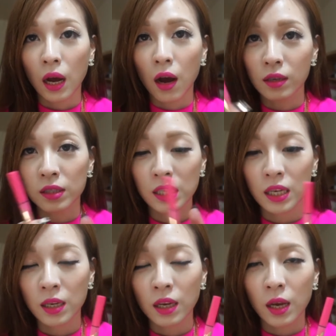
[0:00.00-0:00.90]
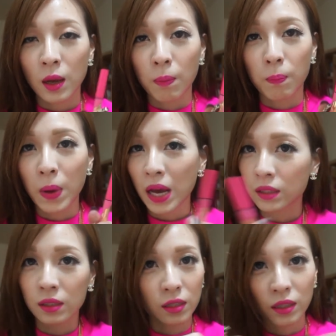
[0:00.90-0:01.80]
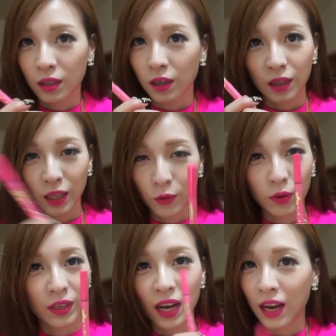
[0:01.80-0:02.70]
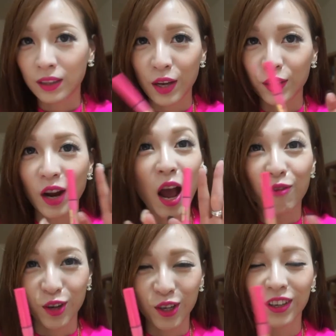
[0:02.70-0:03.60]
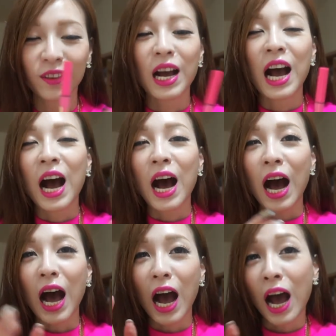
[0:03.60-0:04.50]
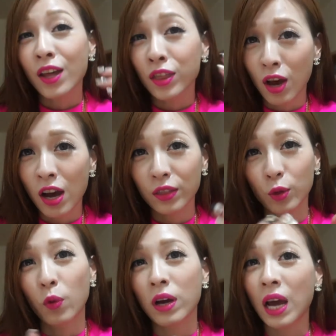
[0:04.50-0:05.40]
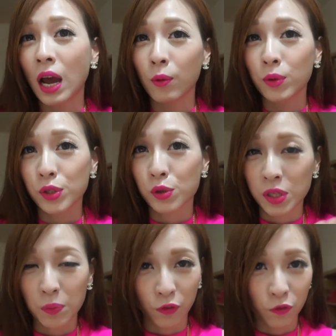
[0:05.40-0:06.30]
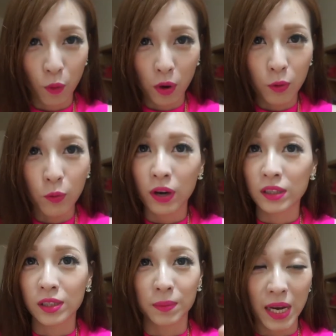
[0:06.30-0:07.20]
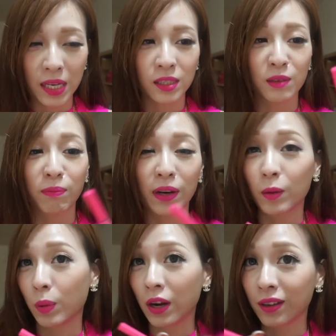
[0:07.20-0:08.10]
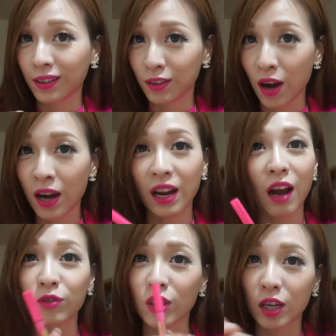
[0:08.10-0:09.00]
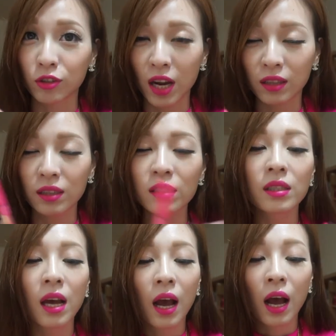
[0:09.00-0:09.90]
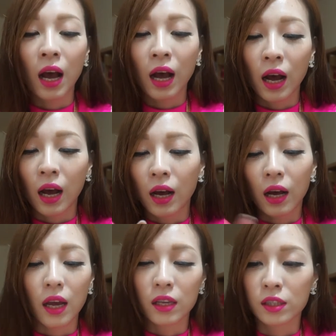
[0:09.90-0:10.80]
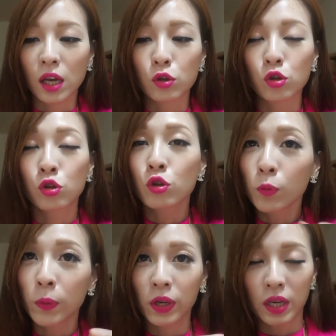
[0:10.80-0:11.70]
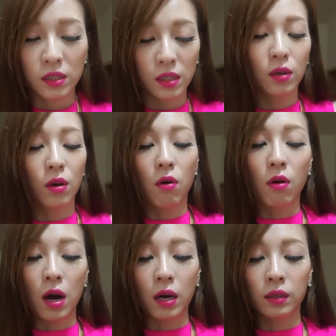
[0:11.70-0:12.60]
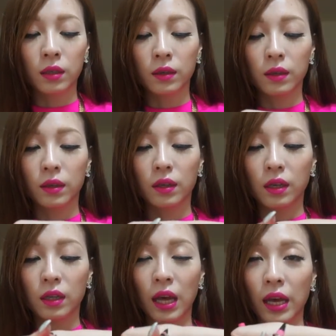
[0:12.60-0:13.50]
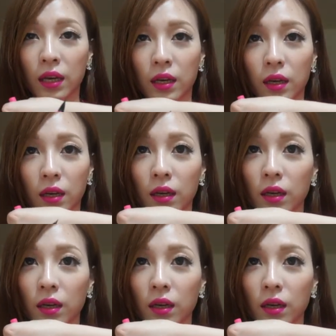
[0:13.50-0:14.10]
honestly, best liquid eyeliner ever. I thought the one I was using before was the best, but apparently not after I tried this. It's super easy to go on, like,